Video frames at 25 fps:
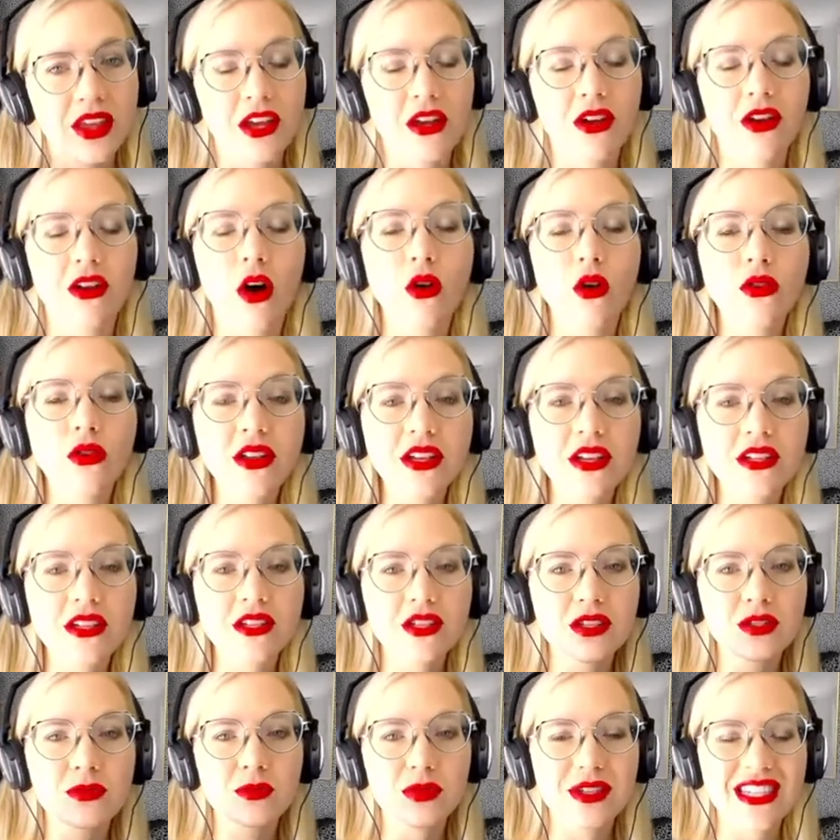Only a
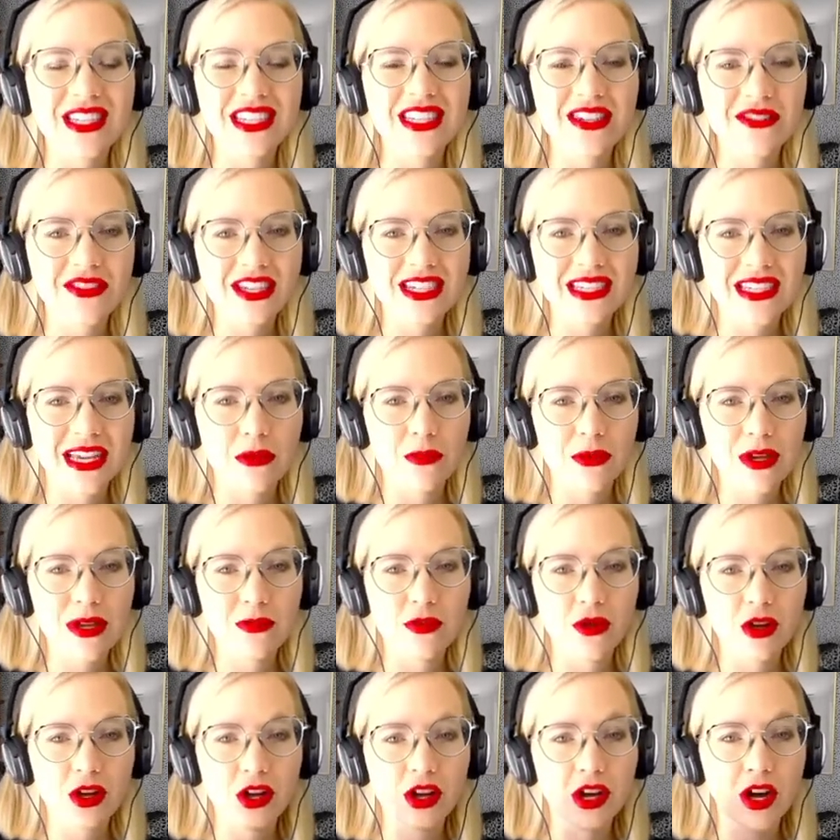specific set of
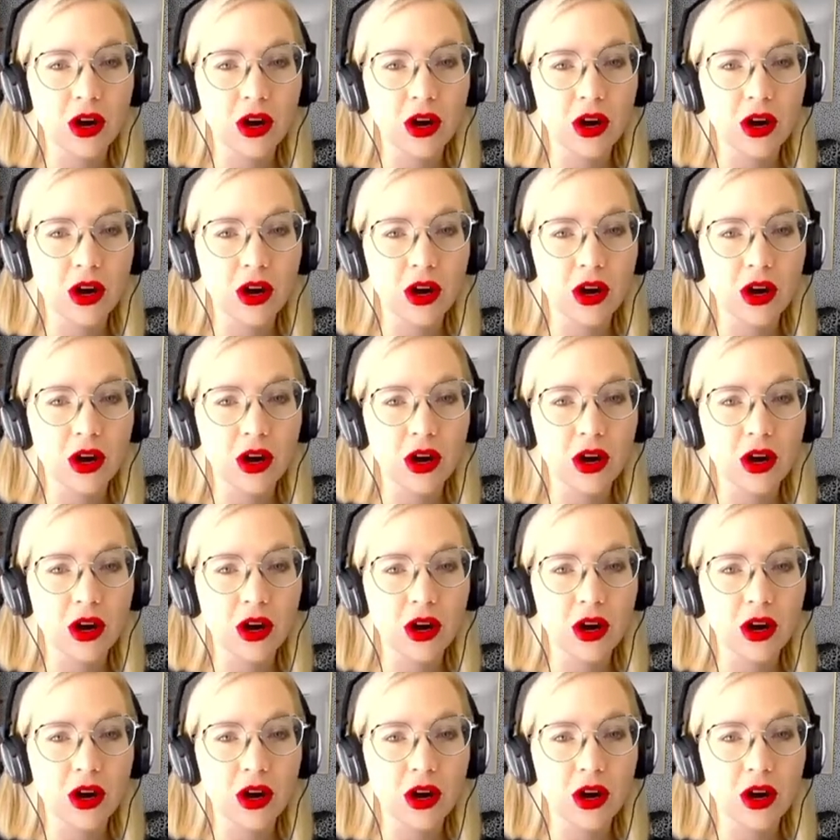people could